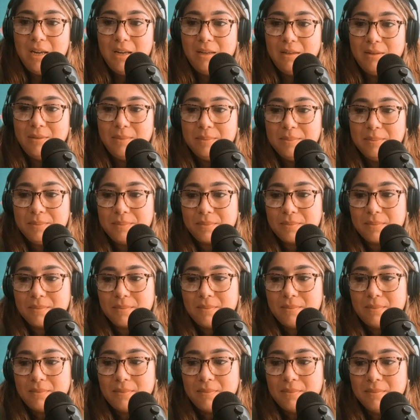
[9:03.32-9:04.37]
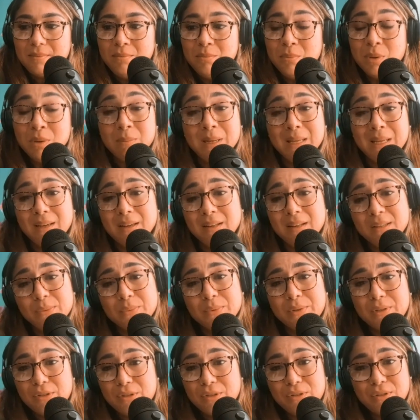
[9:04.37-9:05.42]
And but my kids
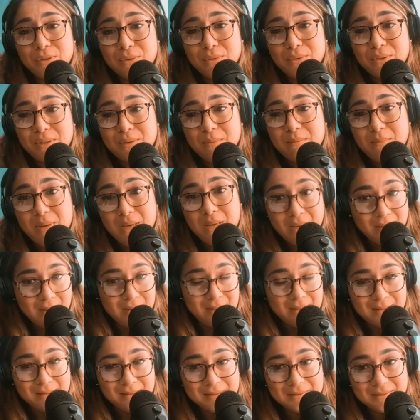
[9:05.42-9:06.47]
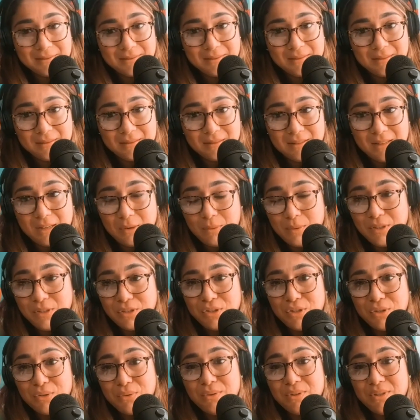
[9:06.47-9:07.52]
were just used to me. They were
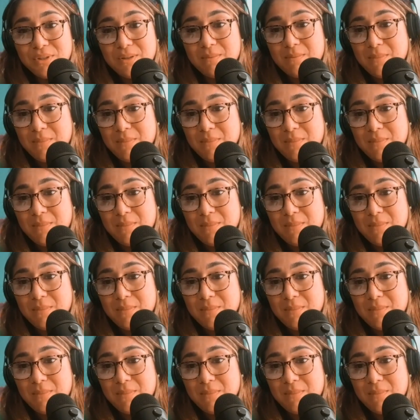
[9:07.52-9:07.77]
just used to